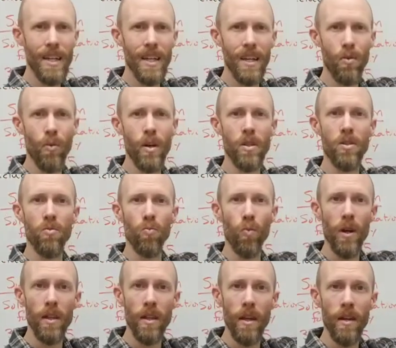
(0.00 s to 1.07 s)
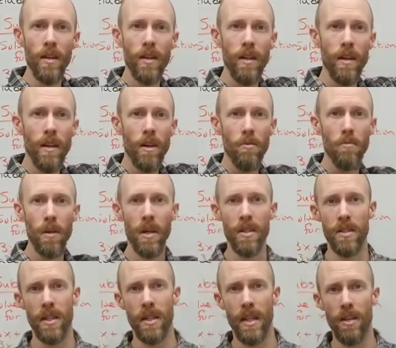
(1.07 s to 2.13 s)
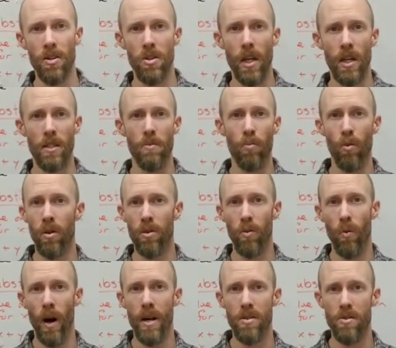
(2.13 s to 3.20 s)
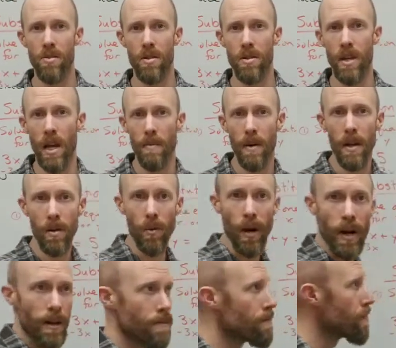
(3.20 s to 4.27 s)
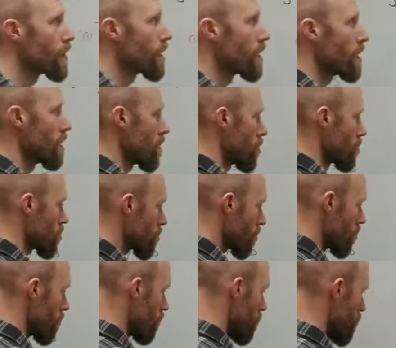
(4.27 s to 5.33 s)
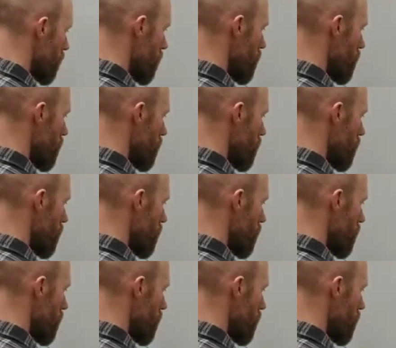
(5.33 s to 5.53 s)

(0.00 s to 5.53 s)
equation with it, because at the intersection point the y's are the same anyway. So